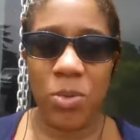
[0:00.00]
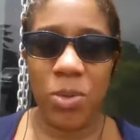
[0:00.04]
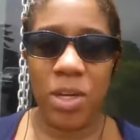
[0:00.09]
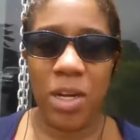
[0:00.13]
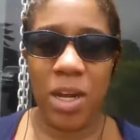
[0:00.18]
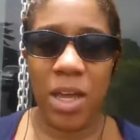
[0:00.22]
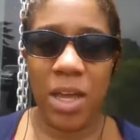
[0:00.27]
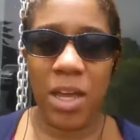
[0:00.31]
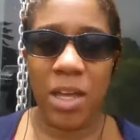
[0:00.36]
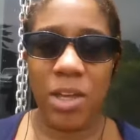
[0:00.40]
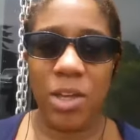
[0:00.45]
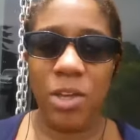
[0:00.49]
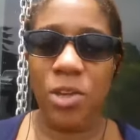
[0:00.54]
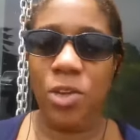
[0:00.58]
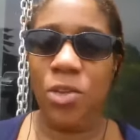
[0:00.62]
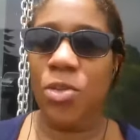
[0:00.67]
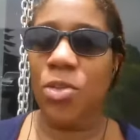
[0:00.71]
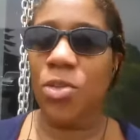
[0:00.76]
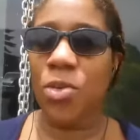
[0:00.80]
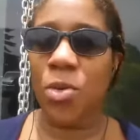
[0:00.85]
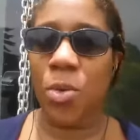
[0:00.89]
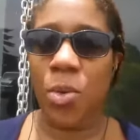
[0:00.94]
like. You're
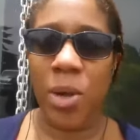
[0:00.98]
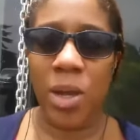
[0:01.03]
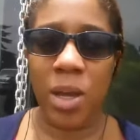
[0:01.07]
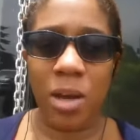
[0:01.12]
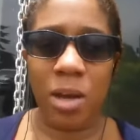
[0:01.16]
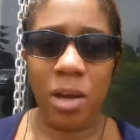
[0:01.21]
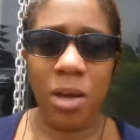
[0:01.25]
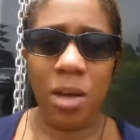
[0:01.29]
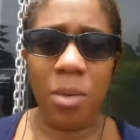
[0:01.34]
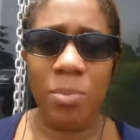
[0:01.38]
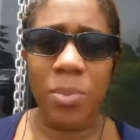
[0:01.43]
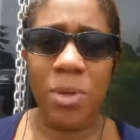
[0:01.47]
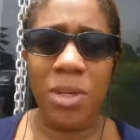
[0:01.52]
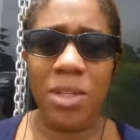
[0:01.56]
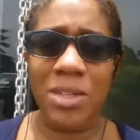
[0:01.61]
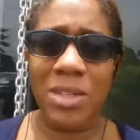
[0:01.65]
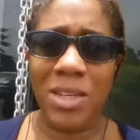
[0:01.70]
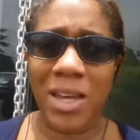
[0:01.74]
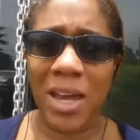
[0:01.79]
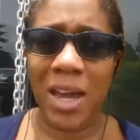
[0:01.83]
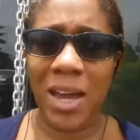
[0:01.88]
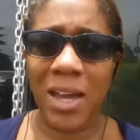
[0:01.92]
throwing up, you're
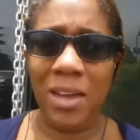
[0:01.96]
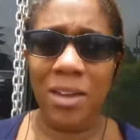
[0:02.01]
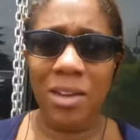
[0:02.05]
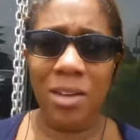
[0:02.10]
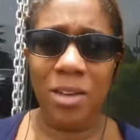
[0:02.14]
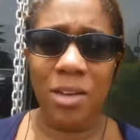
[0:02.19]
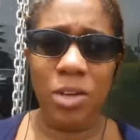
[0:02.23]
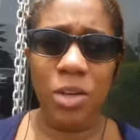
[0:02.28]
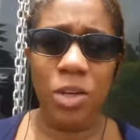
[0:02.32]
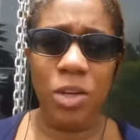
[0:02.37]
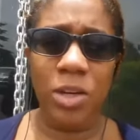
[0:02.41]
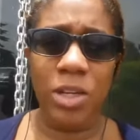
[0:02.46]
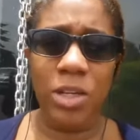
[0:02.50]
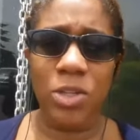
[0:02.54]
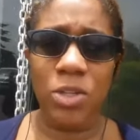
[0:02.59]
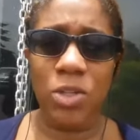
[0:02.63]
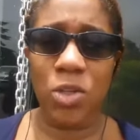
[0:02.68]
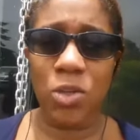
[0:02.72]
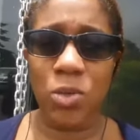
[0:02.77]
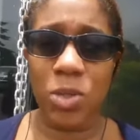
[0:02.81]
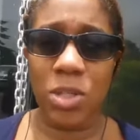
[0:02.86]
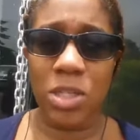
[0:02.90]
tired, you're
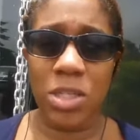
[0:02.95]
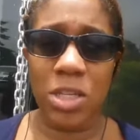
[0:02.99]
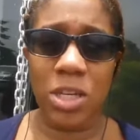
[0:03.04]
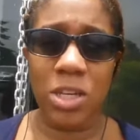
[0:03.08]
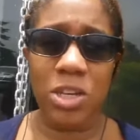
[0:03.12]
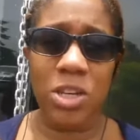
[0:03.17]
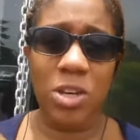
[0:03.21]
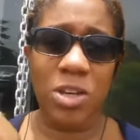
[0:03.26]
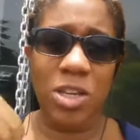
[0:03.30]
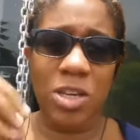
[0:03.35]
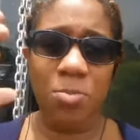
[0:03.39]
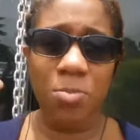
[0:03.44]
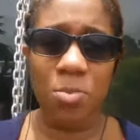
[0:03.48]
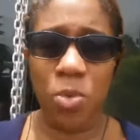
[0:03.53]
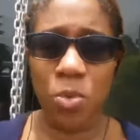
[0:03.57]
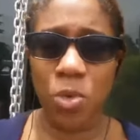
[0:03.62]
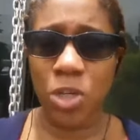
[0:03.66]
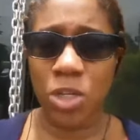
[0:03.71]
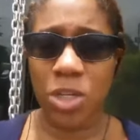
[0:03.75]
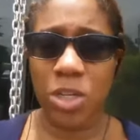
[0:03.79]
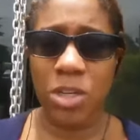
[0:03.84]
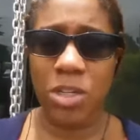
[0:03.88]
exhausted, your
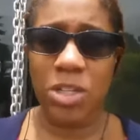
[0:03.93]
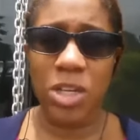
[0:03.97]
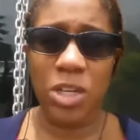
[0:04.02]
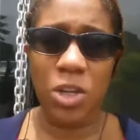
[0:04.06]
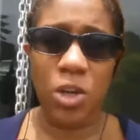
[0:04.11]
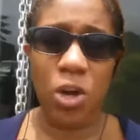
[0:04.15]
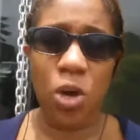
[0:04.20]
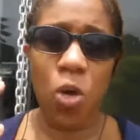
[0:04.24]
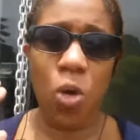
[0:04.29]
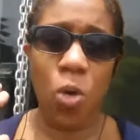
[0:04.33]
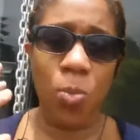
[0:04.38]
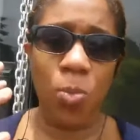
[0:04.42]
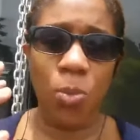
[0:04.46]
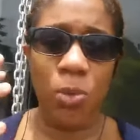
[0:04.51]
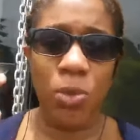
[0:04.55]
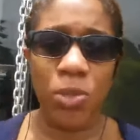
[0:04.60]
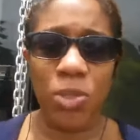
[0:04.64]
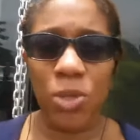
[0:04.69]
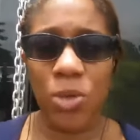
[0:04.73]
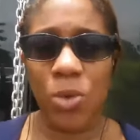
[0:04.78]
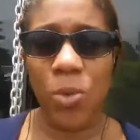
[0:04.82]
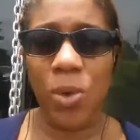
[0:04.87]
emotions and your
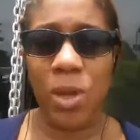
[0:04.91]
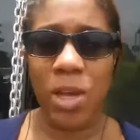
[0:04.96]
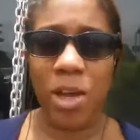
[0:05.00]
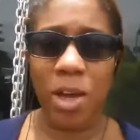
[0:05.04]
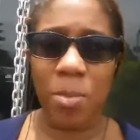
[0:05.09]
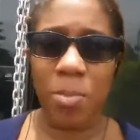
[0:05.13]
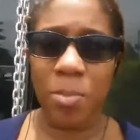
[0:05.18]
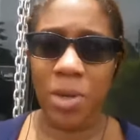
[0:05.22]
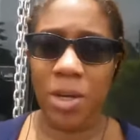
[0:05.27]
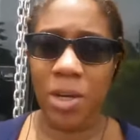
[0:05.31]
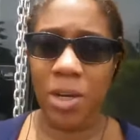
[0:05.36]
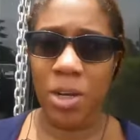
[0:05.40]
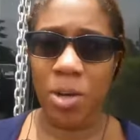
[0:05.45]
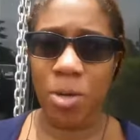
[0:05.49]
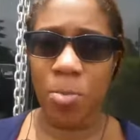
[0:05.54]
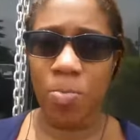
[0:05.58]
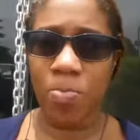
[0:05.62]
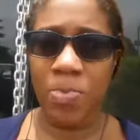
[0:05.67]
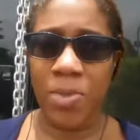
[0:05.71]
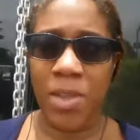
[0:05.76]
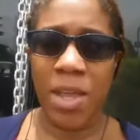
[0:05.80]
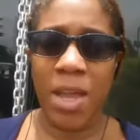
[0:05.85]
hormones are going up and
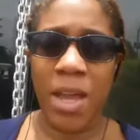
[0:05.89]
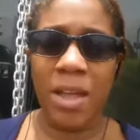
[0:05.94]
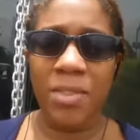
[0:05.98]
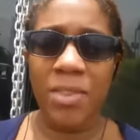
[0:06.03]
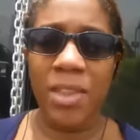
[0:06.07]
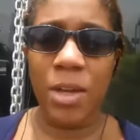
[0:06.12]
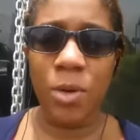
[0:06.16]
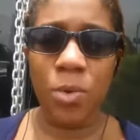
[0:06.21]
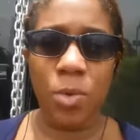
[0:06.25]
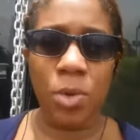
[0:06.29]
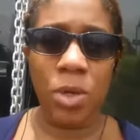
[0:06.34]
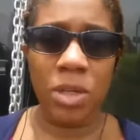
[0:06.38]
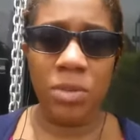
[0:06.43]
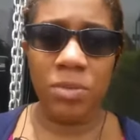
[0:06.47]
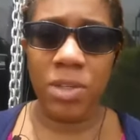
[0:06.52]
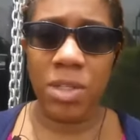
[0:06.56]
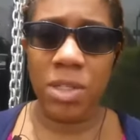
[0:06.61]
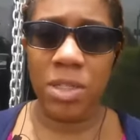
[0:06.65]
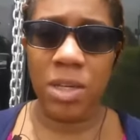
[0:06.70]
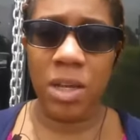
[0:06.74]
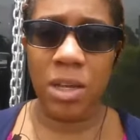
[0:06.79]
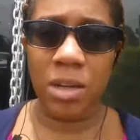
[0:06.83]
down. And then all of
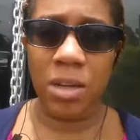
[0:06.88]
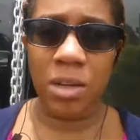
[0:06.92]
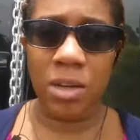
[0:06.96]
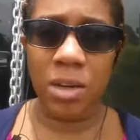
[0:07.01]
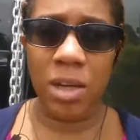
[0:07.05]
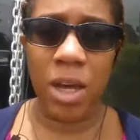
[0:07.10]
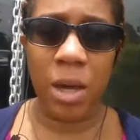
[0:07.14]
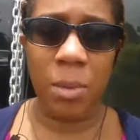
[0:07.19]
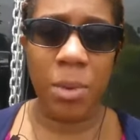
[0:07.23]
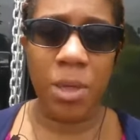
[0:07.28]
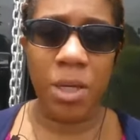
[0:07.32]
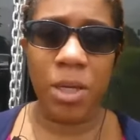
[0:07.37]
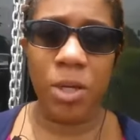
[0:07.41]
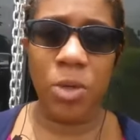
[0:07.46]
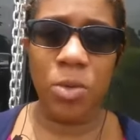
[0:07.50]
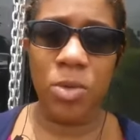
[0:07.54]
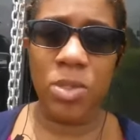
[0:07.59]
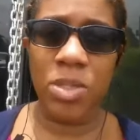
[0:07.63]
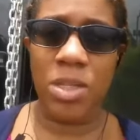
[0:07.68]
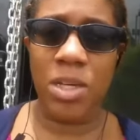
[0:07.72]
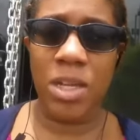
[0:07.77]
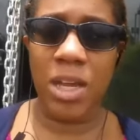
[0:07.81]
a sudden, coming
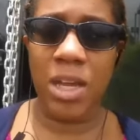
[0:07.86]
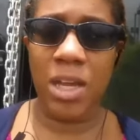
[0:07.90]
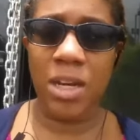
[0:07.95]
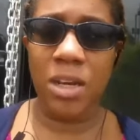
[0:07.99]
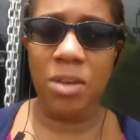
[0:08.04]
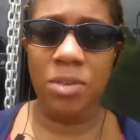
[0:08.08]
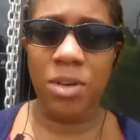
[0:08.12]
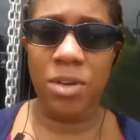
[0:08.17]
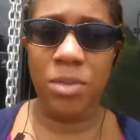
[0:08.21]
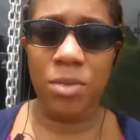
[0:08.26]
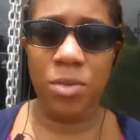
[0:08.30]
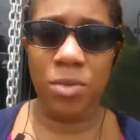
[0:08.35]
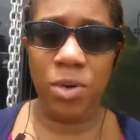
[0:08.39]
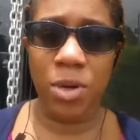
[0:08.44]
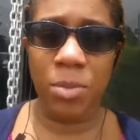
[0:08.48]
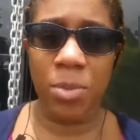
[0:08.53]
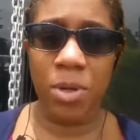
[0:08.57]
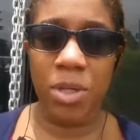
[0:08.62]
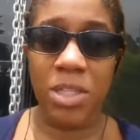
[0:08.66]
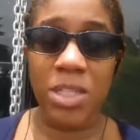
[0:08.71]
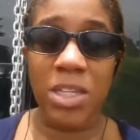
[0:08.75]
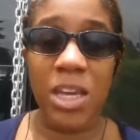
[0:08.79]
close to the end of the 3
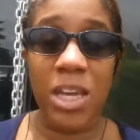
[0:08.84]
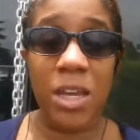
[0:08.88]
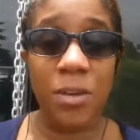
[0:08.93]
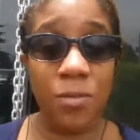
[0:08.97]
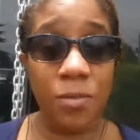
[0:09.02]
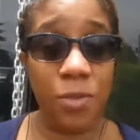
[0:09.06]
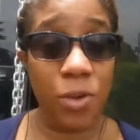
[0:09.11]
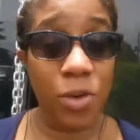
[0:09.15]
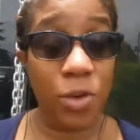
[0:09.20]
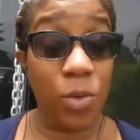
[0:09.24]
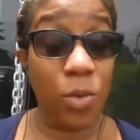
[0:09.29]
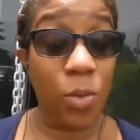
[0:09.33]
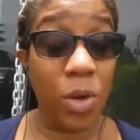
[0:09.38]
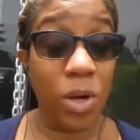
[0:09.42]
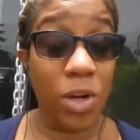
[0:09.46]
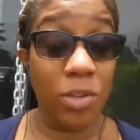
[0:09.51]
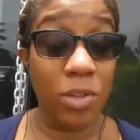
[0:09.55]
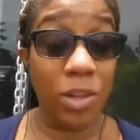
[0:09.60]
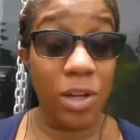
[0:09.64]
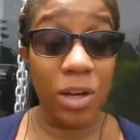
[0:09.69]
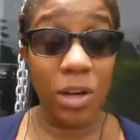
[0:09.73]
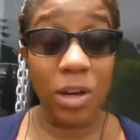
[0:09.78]
months, if you're one
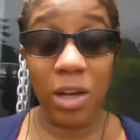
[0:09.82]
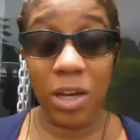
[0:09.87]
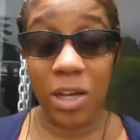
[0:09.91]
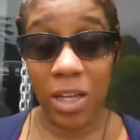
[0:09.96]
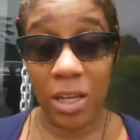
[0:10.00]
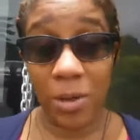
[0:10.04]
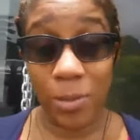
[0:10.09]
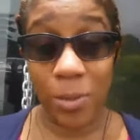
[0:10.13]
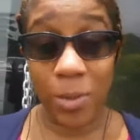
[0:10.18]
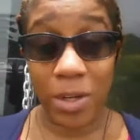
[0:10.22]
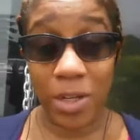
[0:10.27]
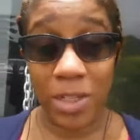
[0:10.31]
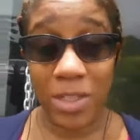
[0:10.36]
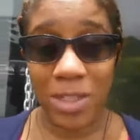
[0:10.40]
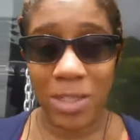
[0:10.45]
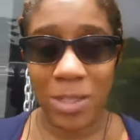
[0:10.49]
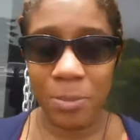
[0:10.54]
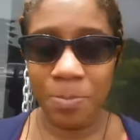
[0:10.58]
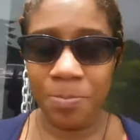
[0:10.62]
of the lucky ones,